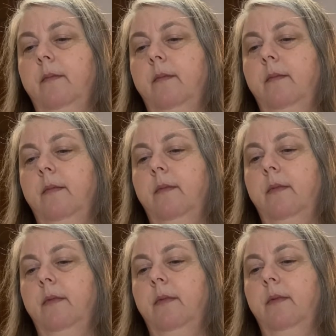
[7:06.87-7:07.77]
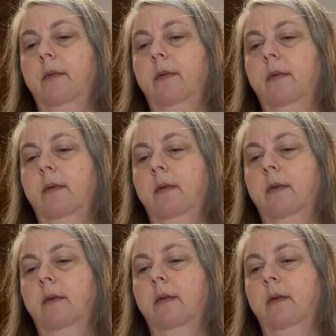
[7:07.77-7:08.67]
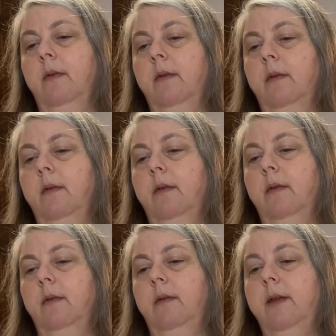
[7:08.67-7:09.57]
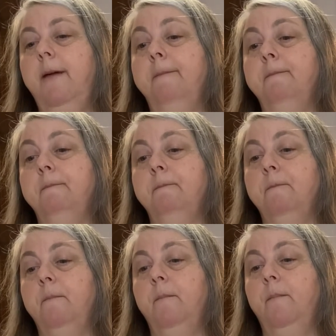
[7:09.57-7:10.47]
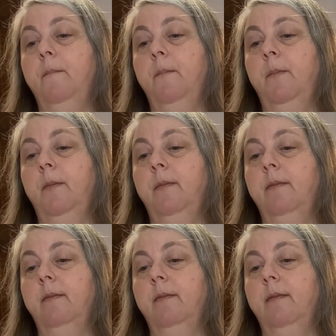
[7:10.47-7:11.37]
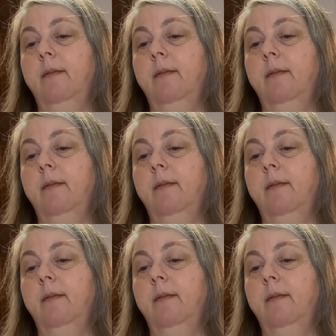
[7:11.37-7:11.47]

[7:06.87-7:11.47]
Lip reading: Nothing is said.